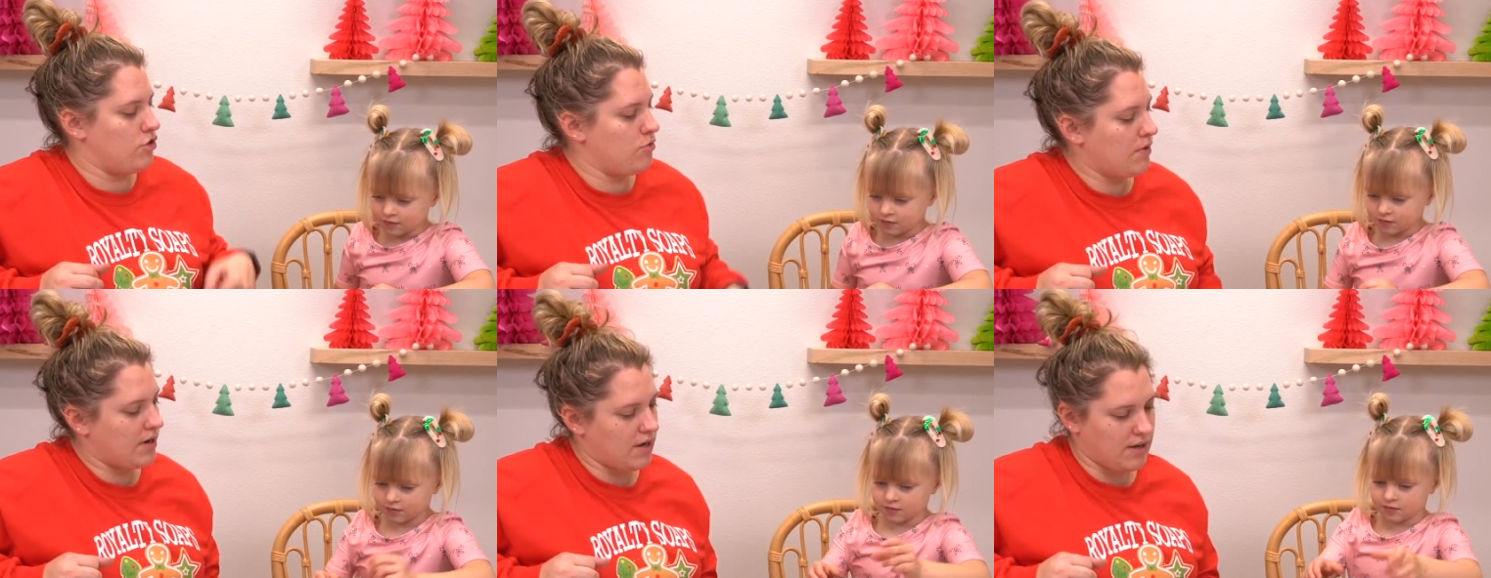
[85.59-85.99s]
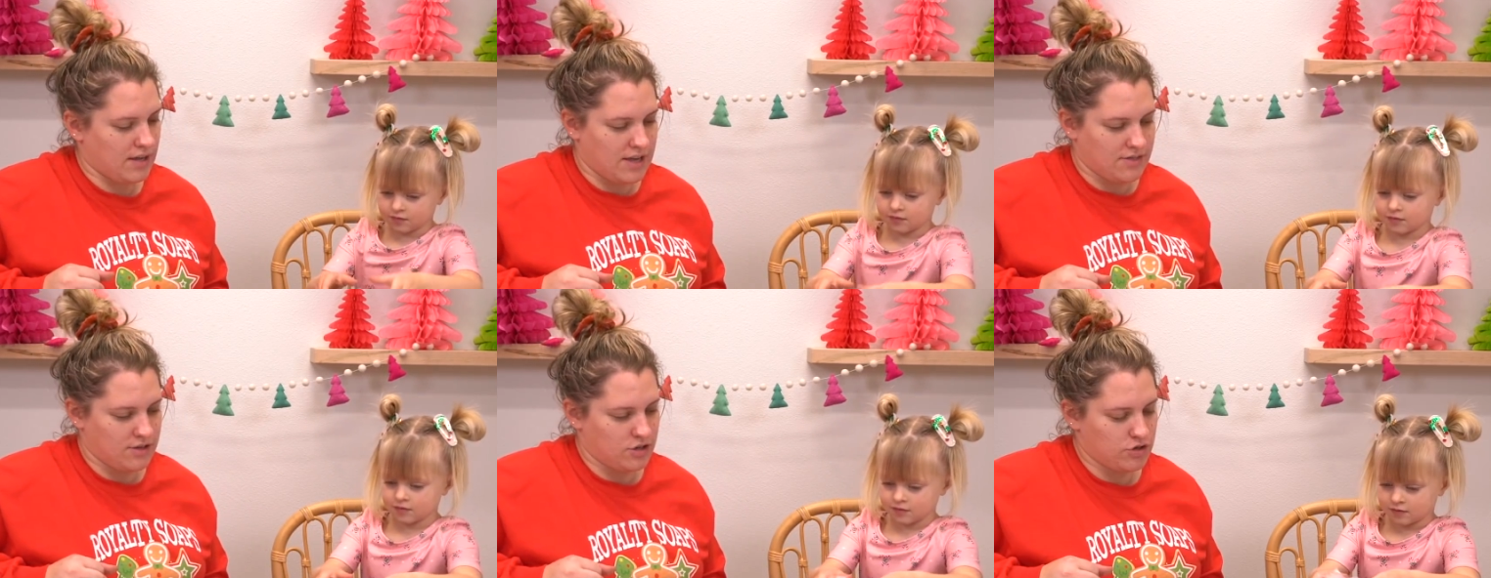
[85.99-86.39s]
Speaker 1: do you
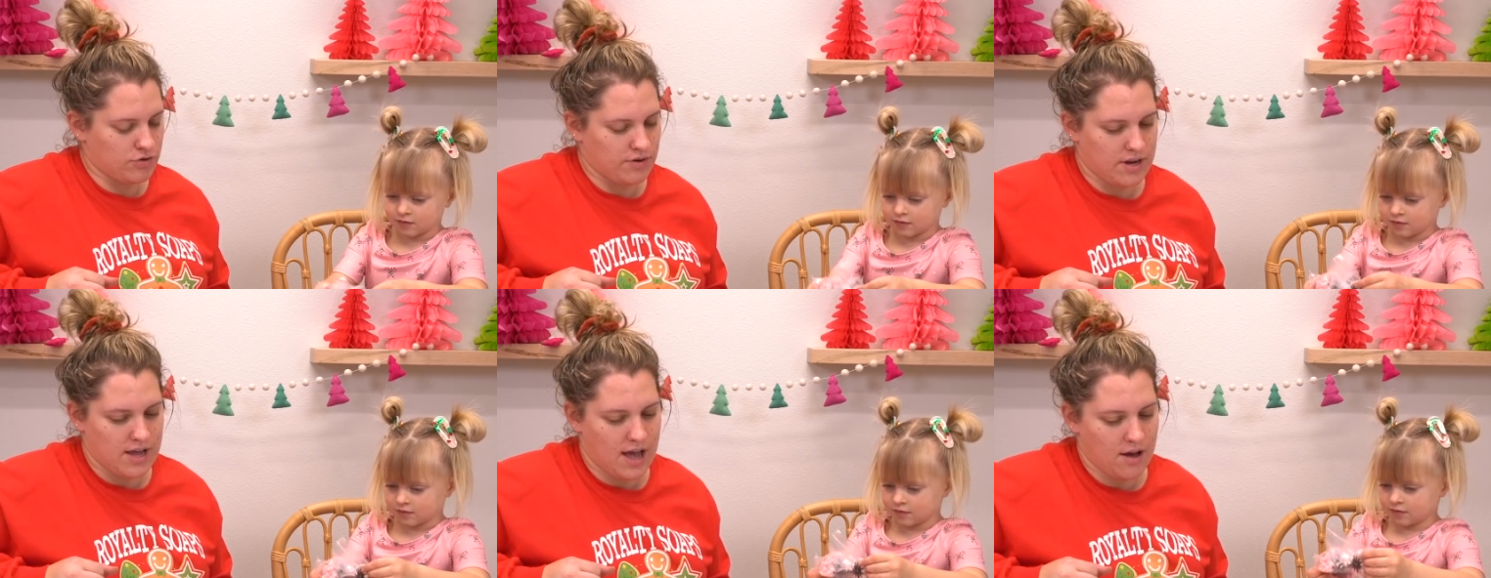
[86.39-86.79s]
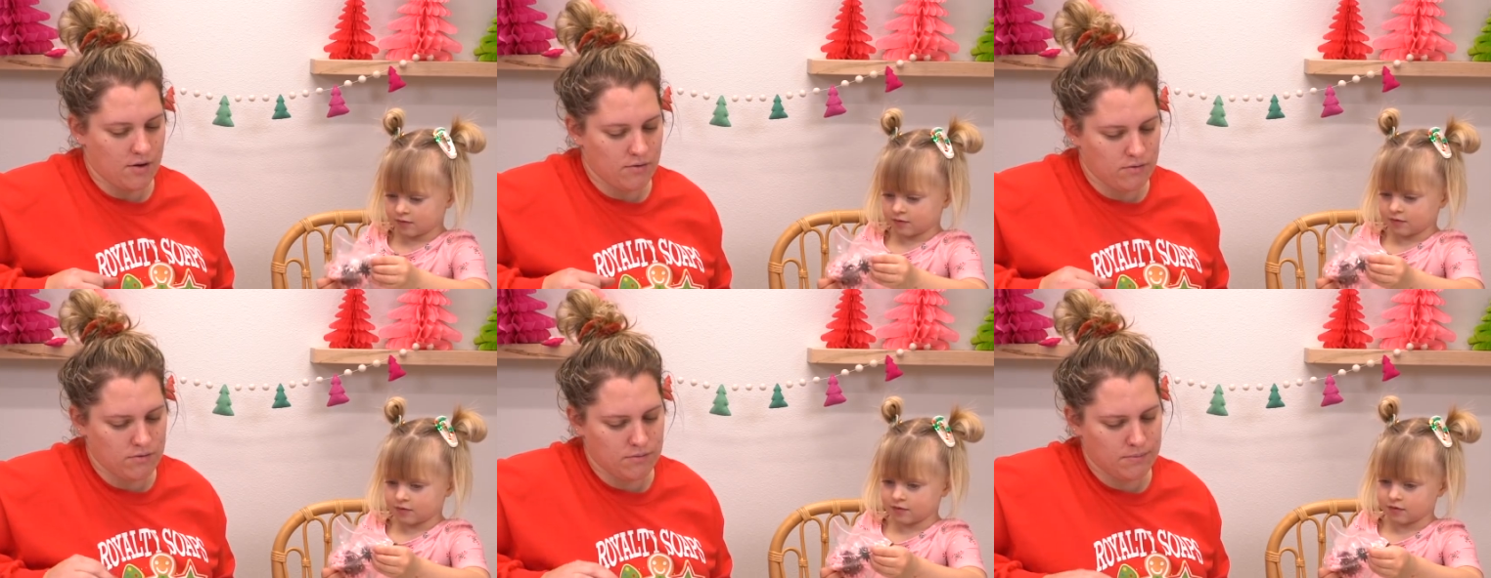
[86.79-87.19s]
wanna get the tree
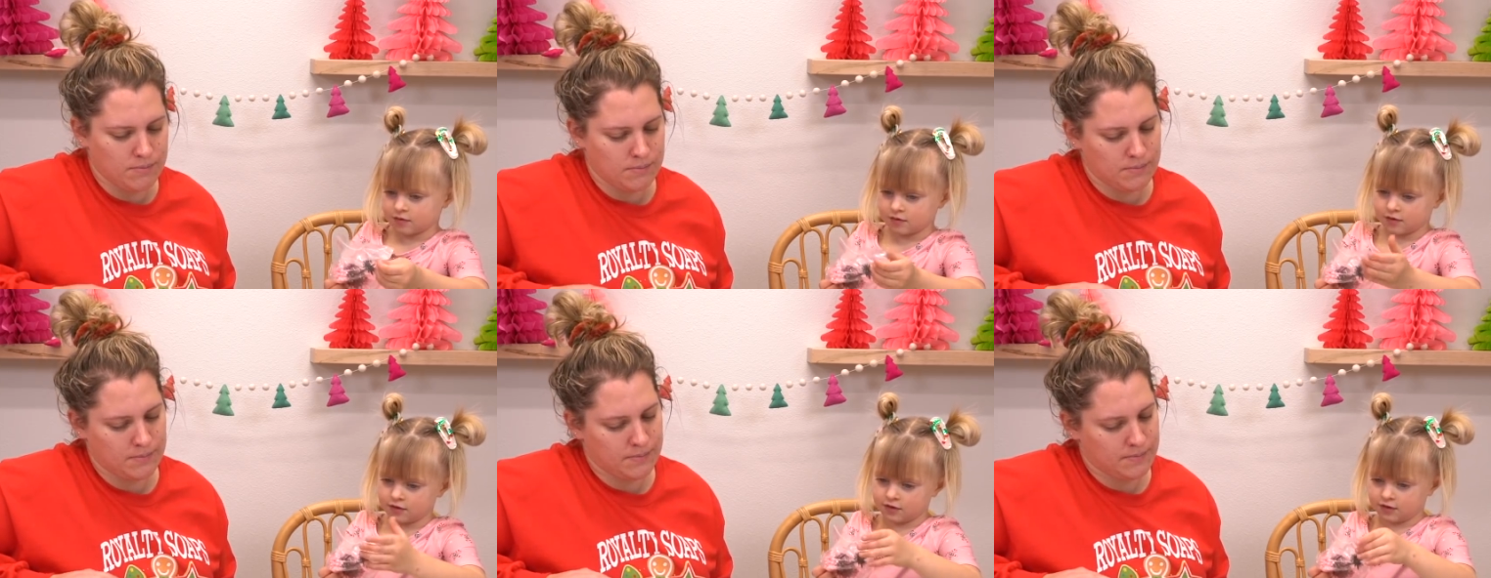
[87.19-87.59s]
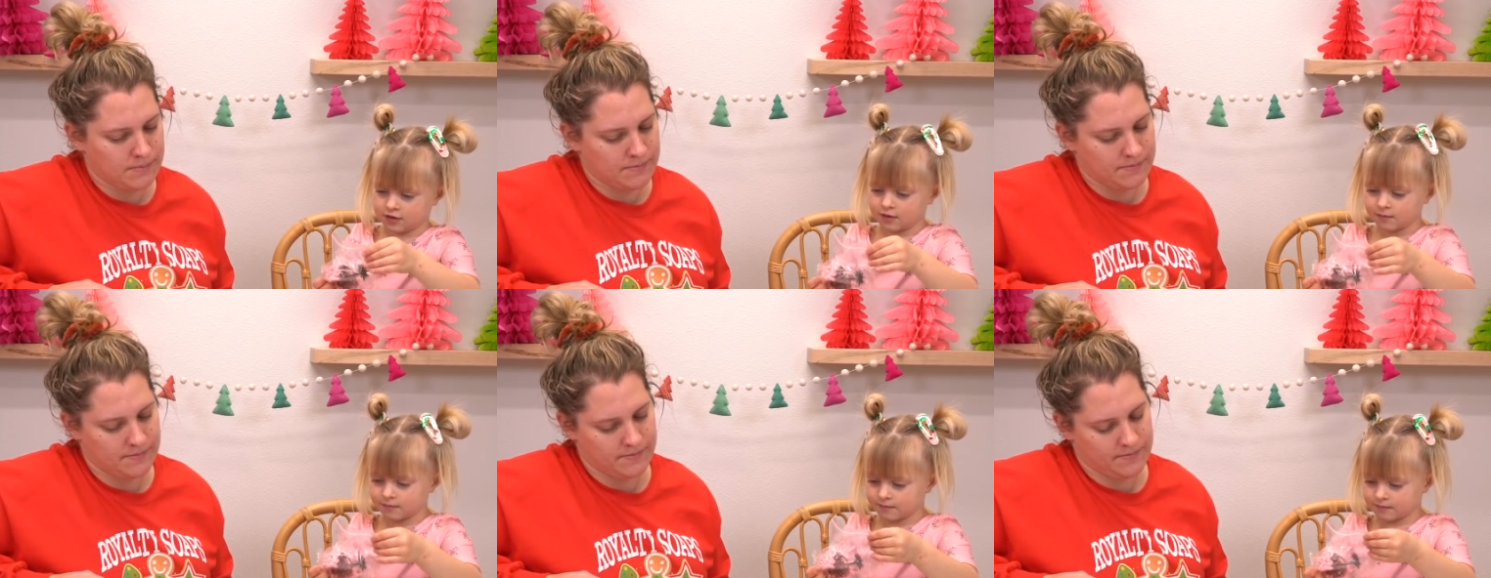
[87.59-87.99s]
out?
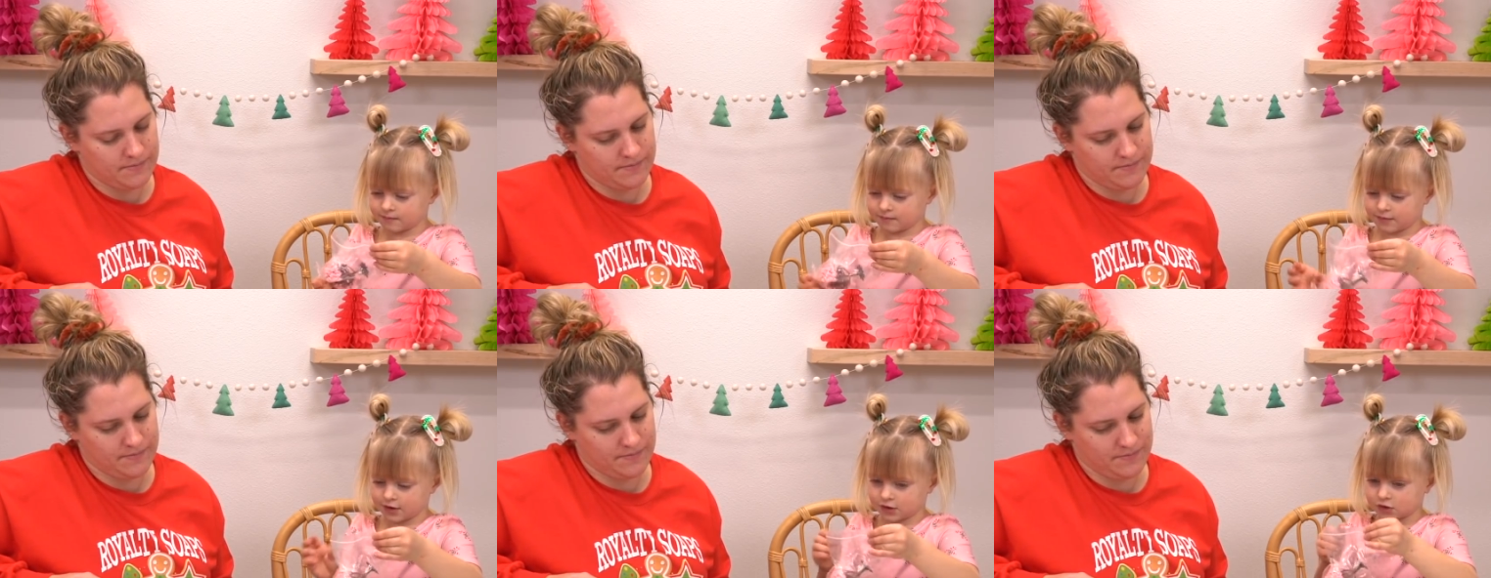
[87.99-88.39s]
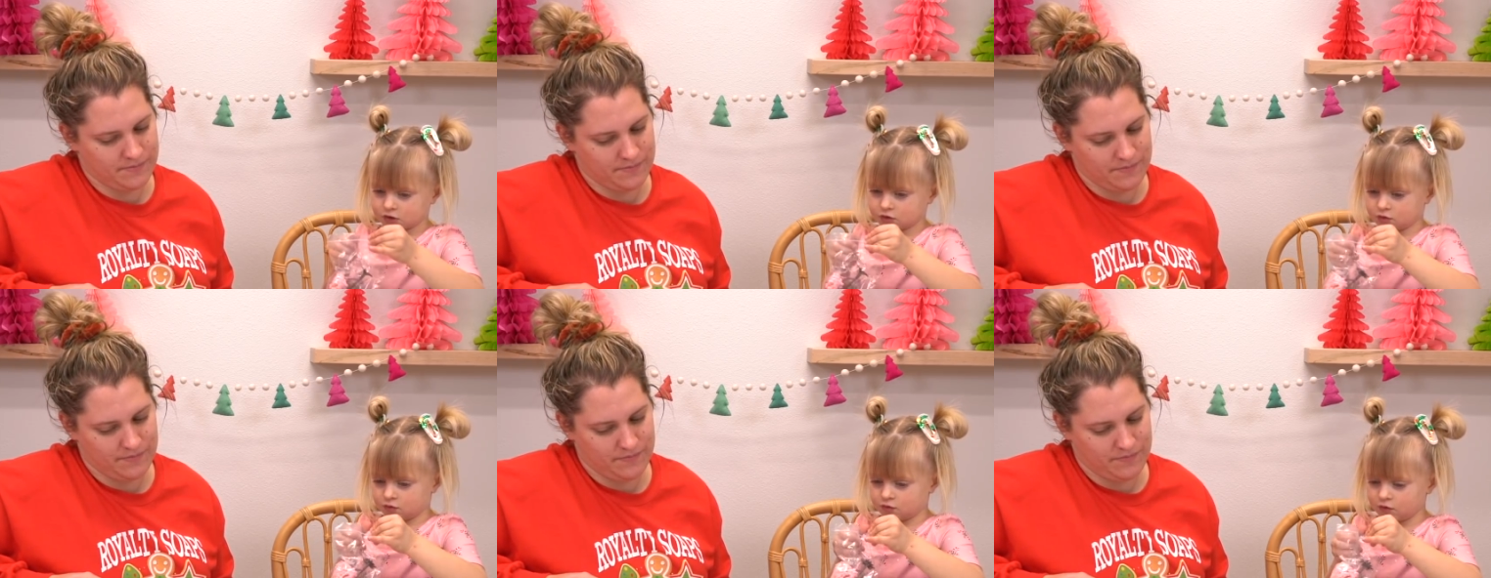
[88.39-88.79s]
Yep,
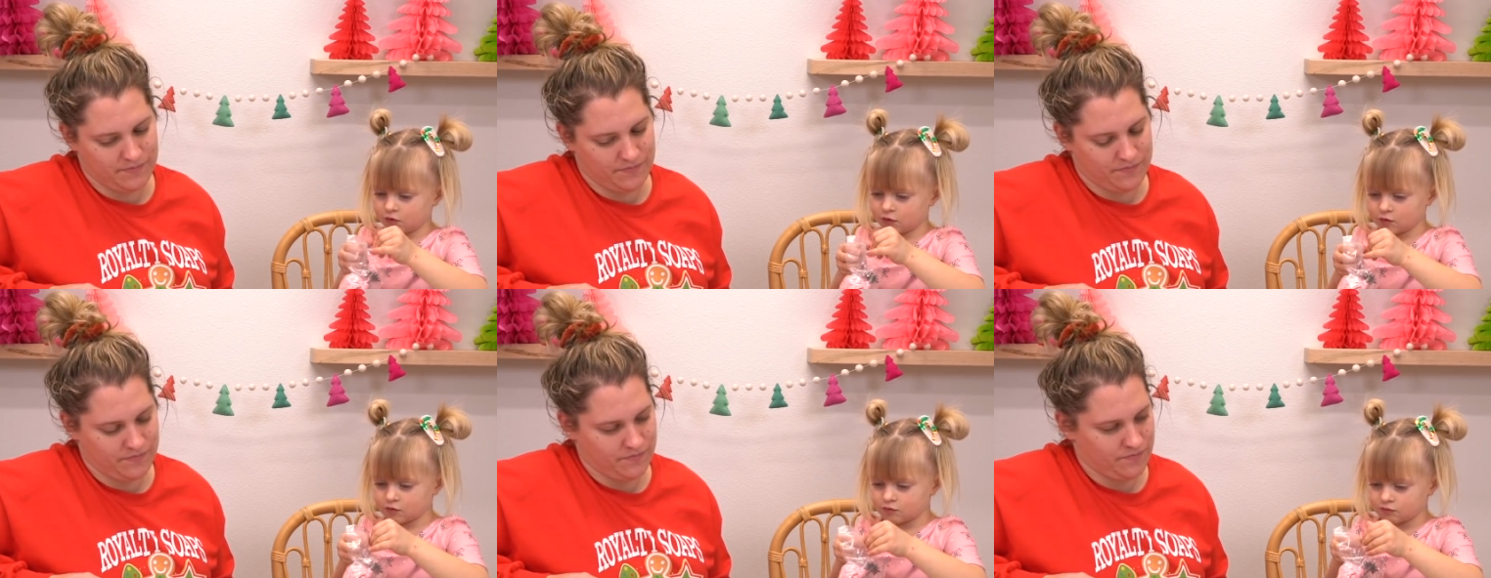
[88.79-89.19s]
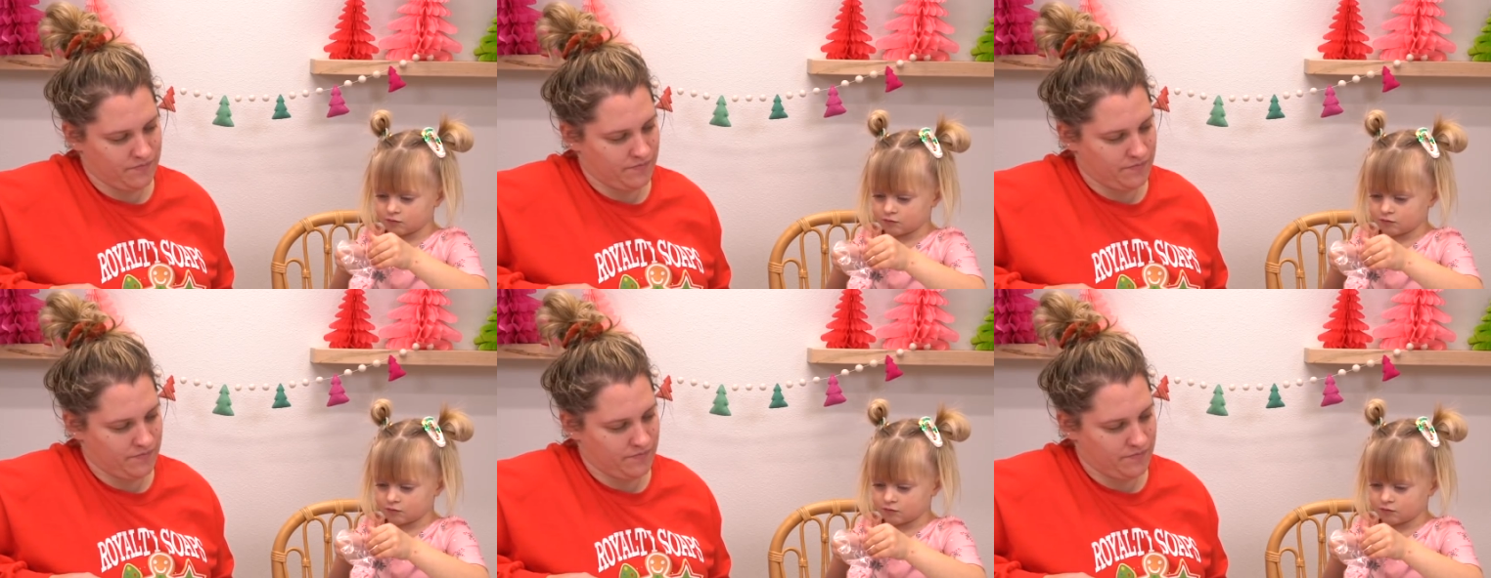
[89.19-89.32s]
sure do.